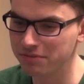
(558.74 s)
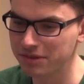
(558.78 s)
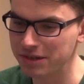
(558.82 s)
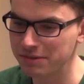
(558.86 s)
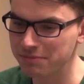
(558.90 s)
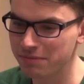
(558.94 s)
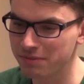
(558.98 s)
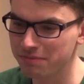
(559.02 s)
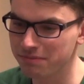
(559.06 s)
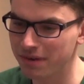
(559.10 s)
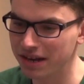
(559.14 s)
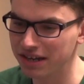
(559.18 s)

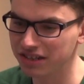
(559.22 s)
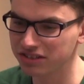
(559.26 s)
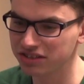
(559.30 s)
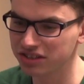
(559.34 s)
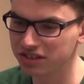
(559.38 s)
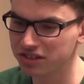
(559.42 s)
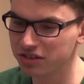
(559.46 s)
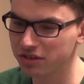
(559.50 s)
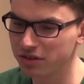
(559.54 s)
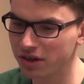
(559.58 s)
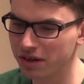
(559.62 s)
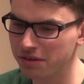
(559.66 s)
we managed
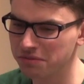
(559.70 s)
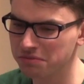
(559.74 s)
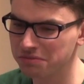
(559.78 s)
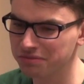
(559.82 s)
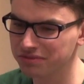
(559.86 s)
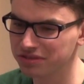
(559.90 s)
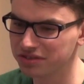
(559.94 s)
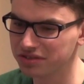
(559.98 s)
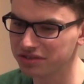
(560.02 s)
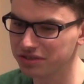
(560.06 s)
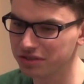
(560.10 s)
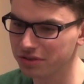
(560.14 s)
to do it
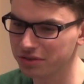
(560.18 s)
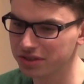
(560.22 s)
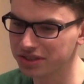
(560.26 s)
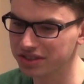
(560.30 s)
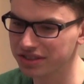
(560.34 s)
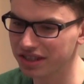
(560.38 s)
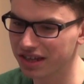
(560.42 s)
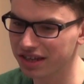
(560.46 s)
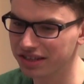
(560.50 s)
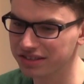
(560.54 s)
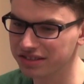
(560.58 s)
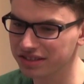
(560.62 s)
to a
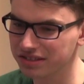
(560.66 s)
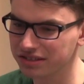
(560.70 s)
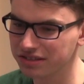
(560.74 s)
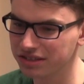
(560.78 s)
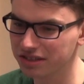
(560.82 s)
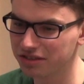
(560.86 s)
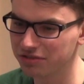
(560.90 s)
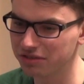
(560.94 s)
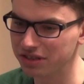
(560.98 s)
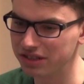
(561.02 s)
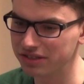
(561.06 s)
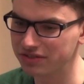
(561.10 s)
certain
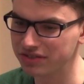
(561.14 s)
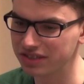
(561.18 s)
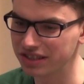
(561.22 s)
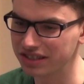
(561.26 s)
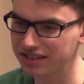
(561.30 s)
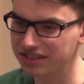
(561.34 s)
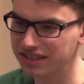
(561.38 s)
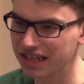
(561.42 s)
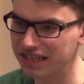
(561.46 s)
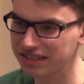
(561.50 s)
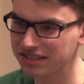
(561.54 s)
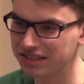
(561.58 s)
degree of
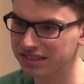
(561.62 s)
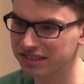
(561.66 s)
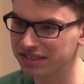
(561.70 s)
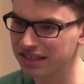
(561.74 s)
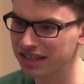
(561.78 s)
success,